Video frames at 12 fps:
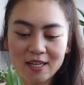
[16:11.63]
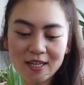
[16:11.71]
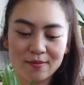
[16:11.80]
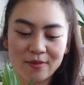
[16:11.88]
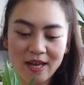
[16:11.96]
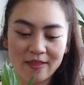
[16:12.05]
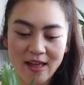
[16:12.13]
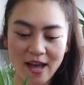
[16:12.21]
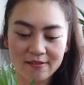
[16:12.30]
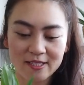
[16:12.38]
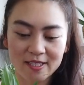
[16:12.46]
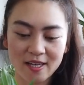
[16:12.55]
And
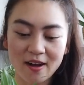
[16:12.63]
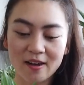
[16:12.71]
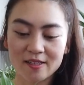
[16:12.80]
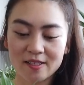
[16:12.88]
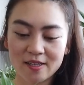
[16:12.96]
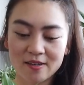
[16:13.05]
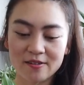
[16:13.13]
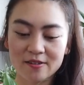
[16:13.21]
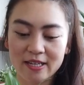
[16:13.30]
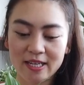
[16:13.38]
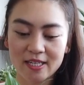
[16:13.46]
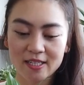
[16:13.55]
that one's
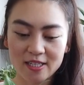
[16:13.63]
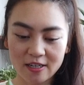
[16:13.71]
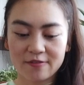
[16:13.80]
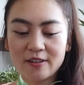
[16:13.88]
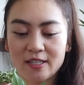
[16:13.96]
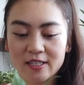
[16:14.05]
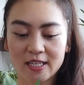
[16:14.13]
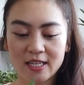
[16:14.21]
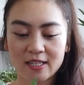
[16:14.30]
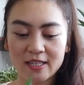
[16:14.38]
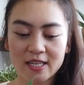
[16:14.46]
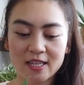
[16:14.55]
also like different looking,